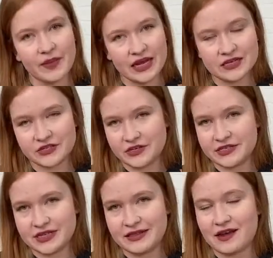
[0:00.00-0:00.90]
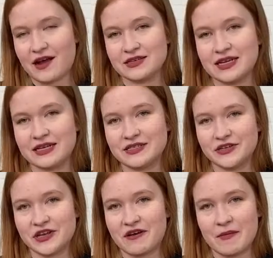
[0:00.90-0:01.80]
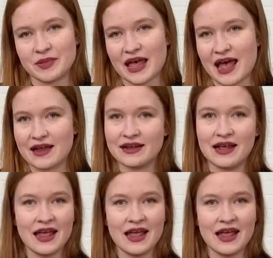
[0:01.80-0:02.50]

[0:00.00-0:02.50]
painters in the content studio at Plaid,